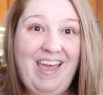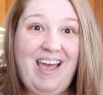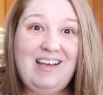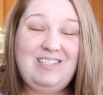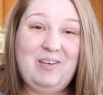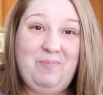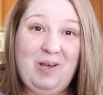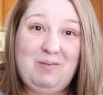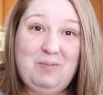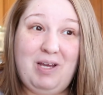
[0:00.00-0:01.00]
Hey guys, and
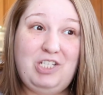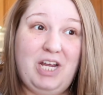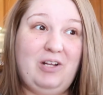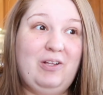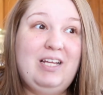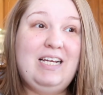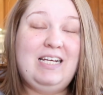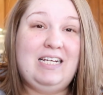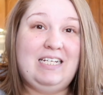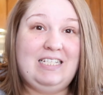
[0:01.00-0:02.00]
welcome to my channel.
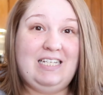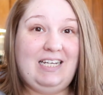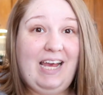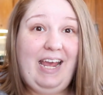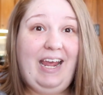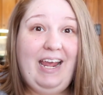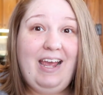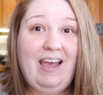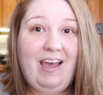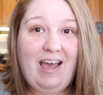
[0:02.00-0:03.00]
Today
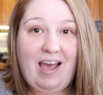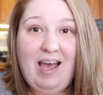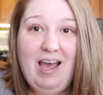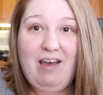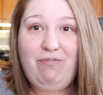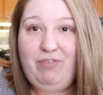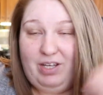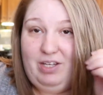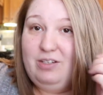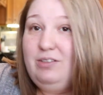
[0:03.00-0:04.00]
I
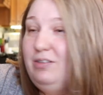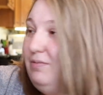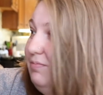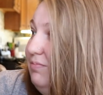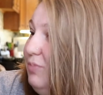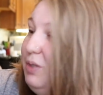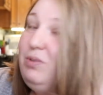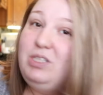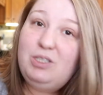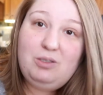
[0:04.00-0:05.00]
figured we
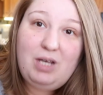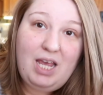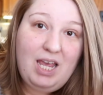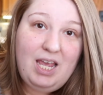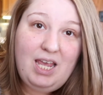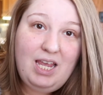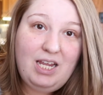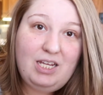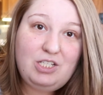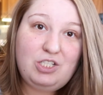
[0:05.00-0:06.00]
would do
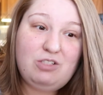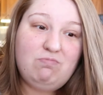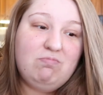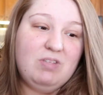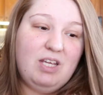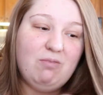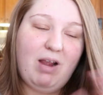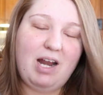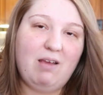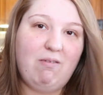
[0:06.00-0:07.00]
a get
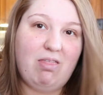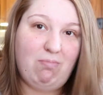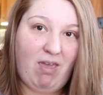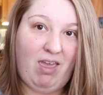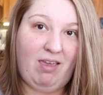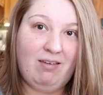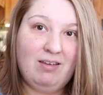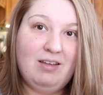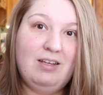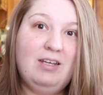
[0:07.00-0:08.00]
ready with me.
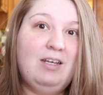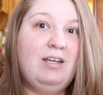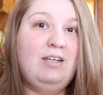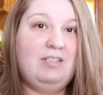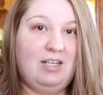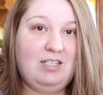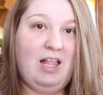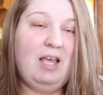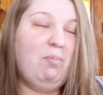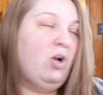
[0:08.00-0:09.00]

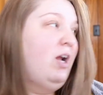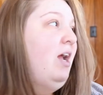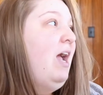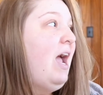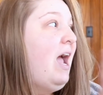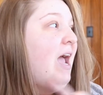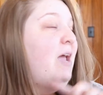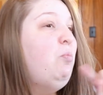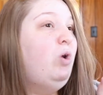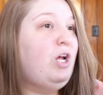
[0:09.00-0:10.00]
Disclaimer, I
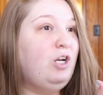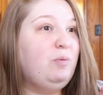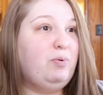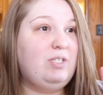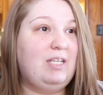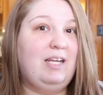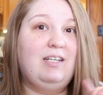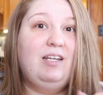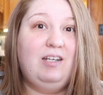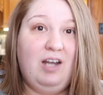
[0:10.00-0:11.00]
am
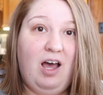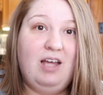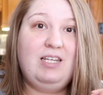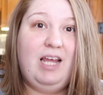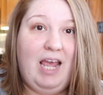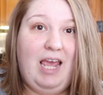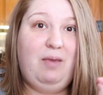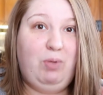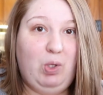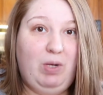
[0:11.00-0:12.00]
100% not
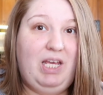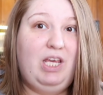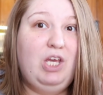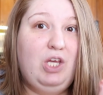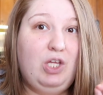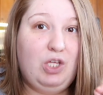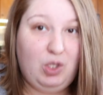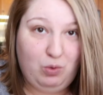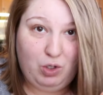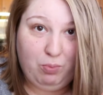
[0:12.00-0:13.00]
a beauty
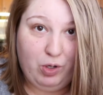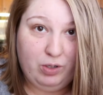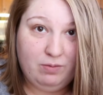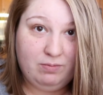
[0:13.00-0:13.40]
YouTuber.